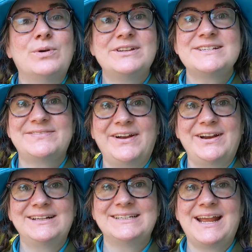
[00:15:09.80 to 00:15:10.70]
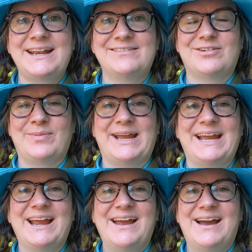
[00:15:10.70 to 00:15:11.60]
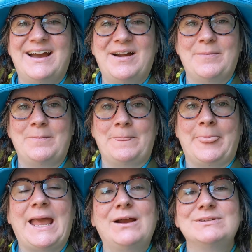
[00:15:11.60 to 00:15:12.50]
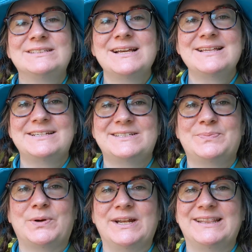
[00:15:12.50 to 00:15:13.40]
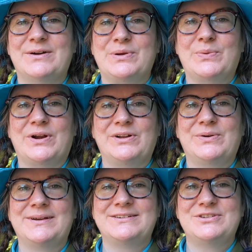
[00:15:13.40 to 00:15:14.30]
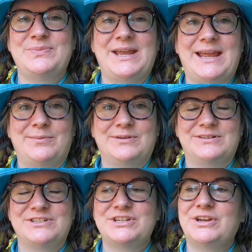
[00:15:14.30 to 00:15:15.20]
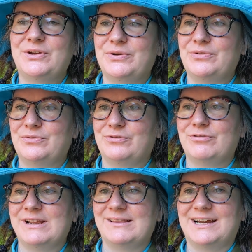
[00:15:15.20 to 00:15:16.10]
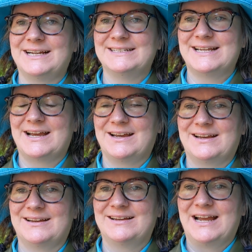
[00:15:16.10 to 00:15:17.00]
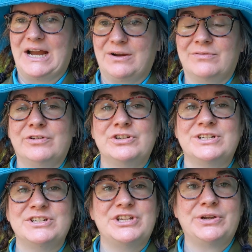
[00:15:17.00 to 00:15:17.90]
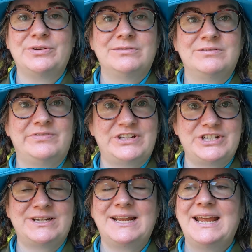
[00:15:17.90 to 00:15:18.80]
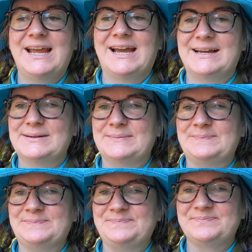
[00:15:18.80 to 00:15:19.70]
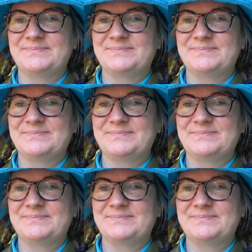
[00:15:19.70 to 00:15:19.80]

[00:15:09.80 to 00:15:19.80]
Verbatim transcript: which is very exciting for me. Um, I was slightly disappointed that we weren't going to be able to realize uh, our version 2 vision um,